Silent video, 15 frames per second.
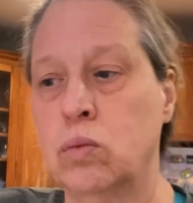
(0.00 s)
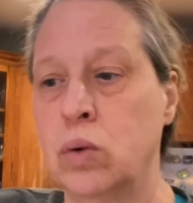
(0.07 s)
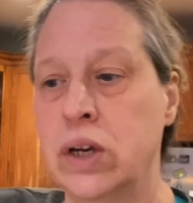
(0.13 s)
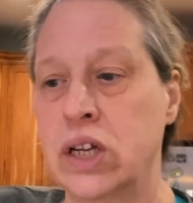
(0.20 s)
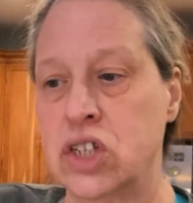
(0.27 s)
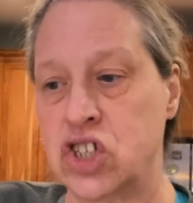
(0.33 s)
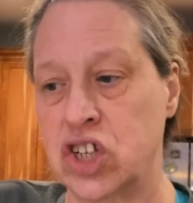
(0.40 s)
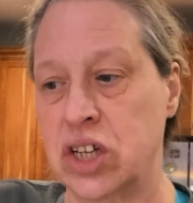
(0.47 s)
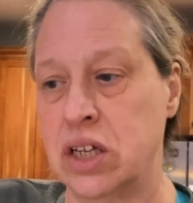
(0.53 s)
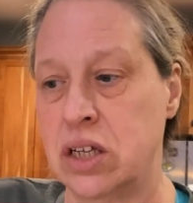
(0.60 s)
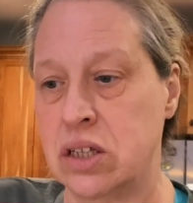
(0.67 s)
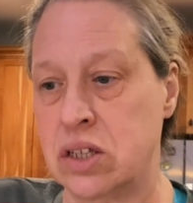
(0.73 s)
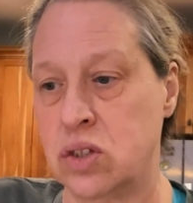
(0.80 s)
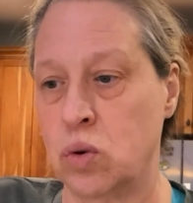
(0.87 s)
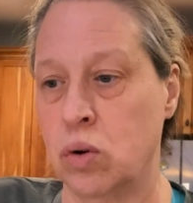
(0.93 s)
which
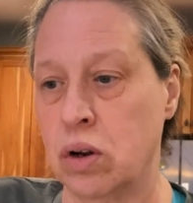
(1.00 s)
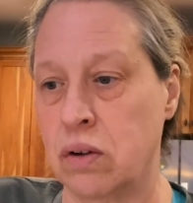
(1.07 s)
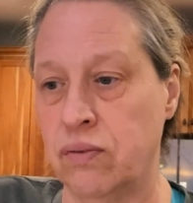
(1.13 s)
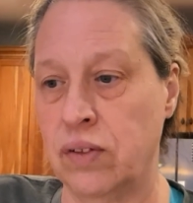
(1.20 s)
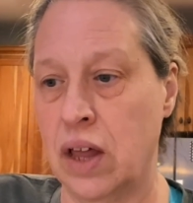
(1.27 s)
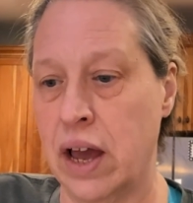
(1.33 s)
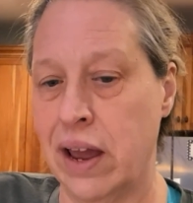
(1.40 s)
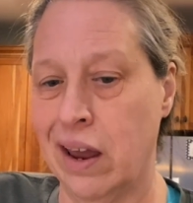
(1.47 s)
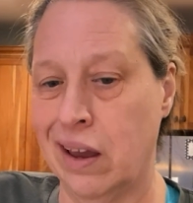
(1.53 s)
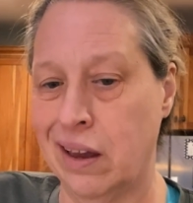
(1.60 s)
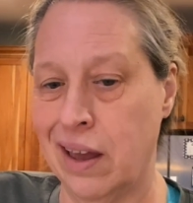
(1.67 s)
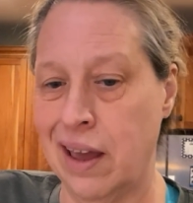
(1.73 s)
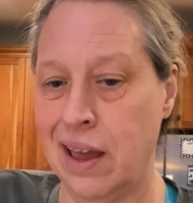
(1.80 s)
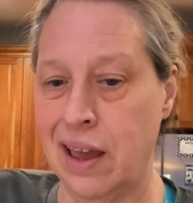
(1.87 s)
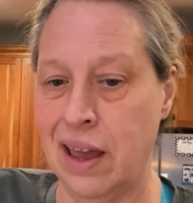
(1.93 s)
is sort of like
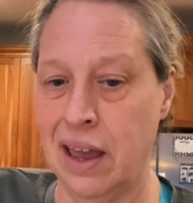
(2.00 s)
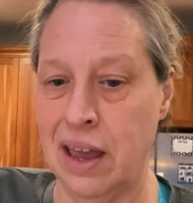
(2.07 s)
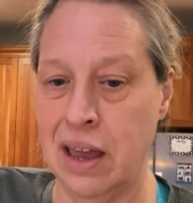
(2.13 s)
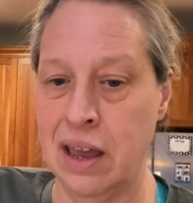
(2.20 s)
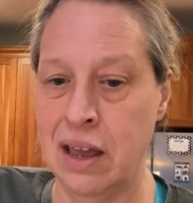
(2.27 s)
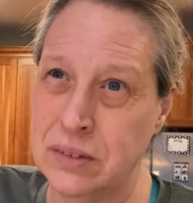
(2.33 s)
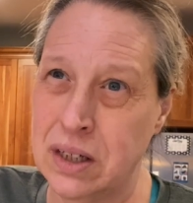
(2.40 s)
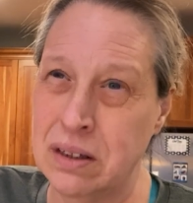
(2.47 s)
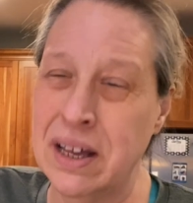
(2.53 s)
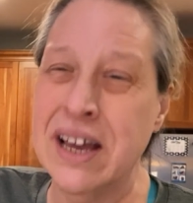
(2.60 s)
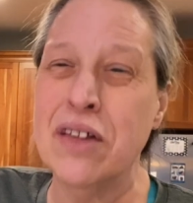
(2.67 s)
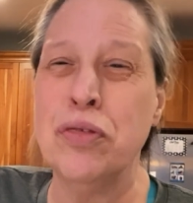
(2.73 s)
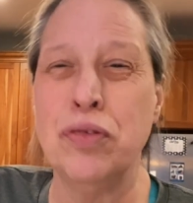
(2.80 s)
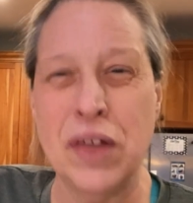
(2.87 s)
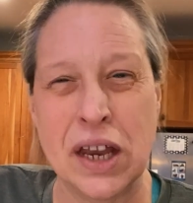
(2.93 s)
a
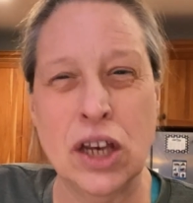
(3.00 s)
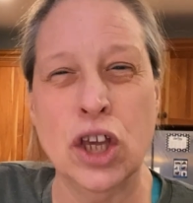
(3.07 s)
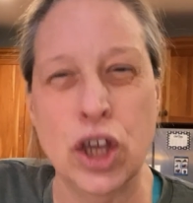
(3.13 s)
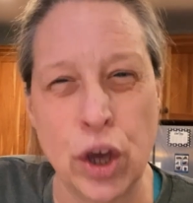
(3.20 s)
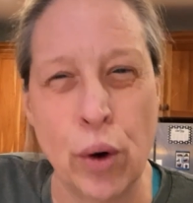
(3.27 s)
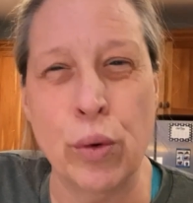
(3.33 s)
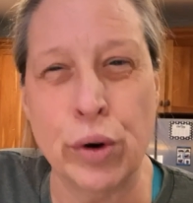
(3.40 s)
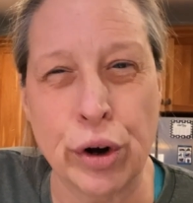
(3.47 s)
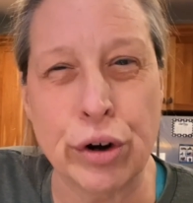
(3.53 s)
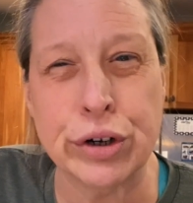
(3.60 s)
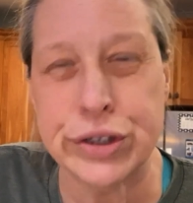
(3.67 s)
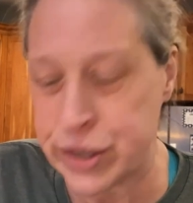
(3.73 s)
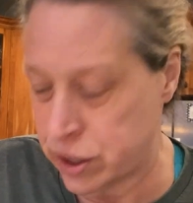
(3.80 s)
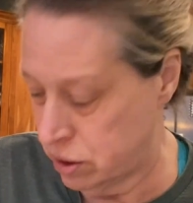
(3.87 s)
thin yogurt.